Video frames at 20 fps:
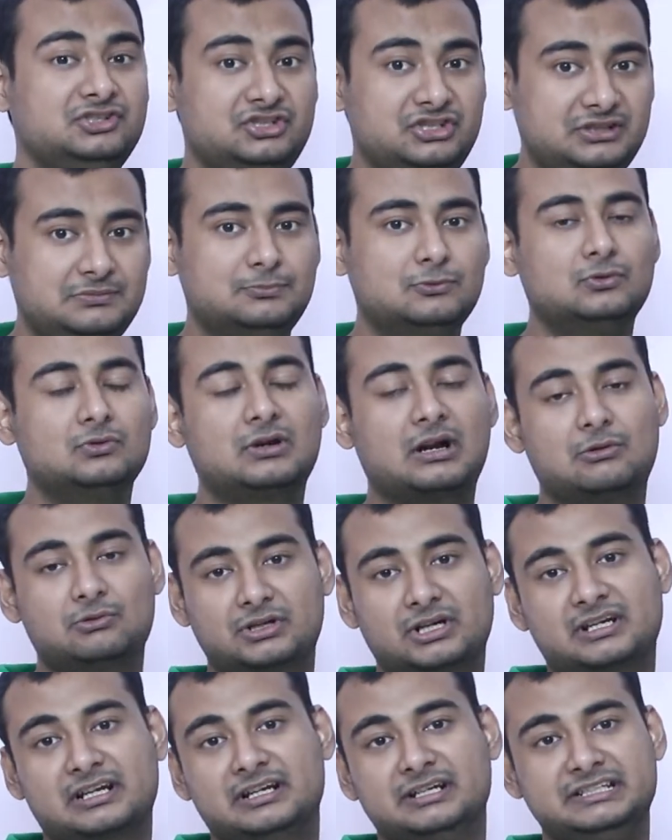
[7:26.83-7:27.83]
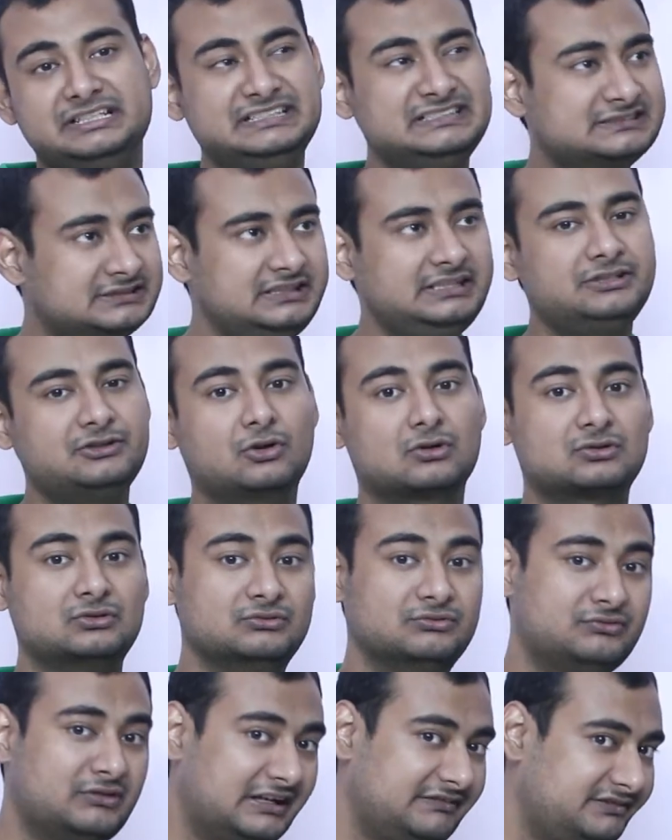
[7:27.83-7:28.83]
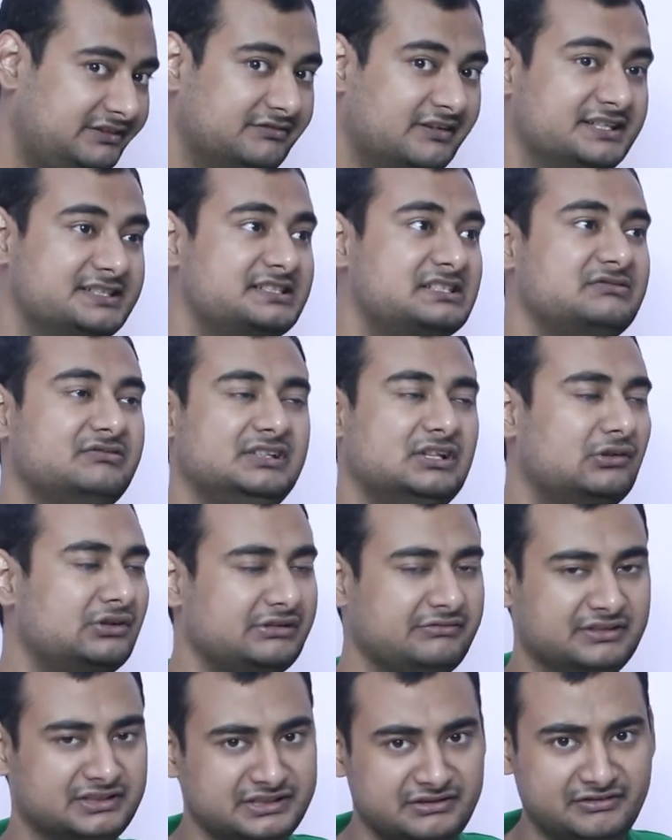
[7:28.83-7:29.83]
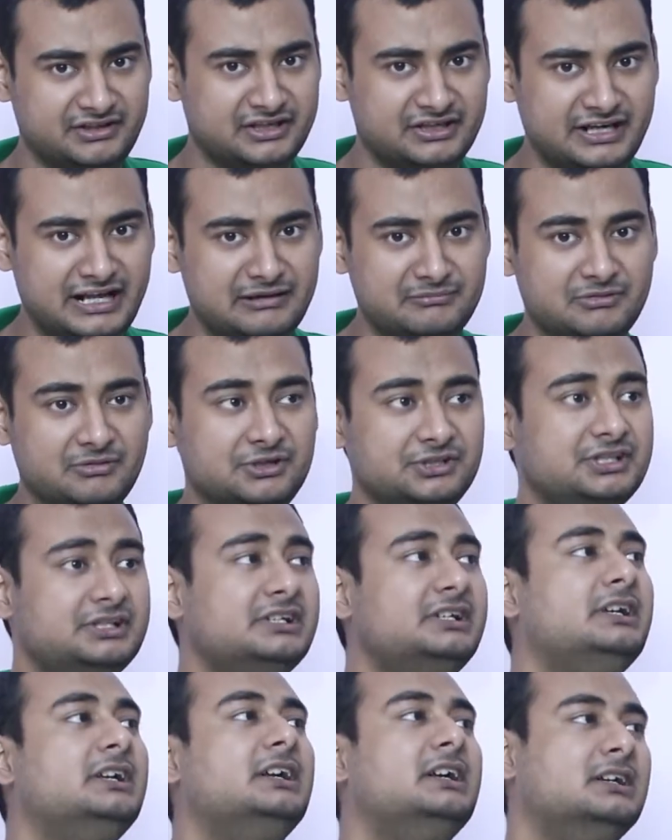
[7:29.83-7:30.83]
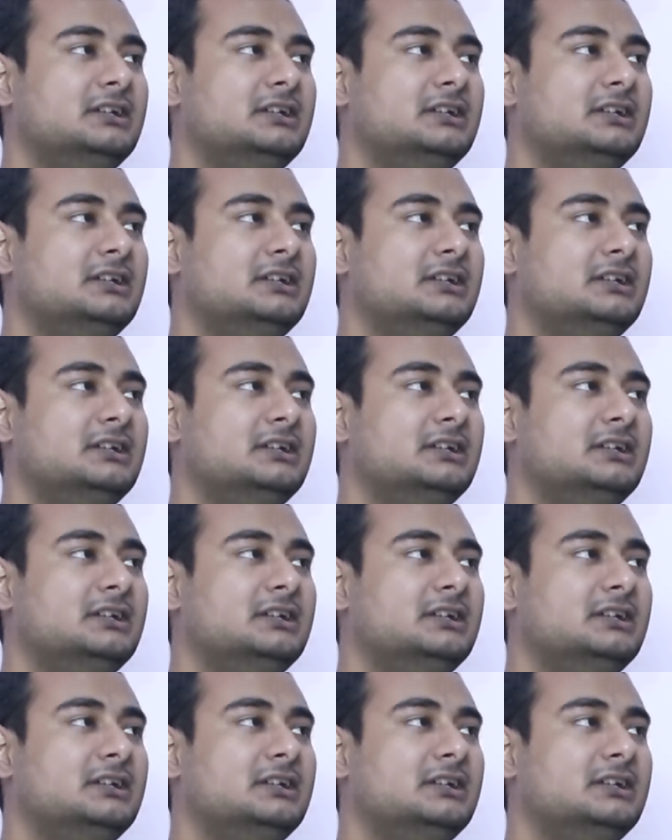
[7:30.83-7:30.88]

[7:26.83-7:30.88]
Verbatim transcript: cheapo router can easily talk to five devices without even giving a damn about it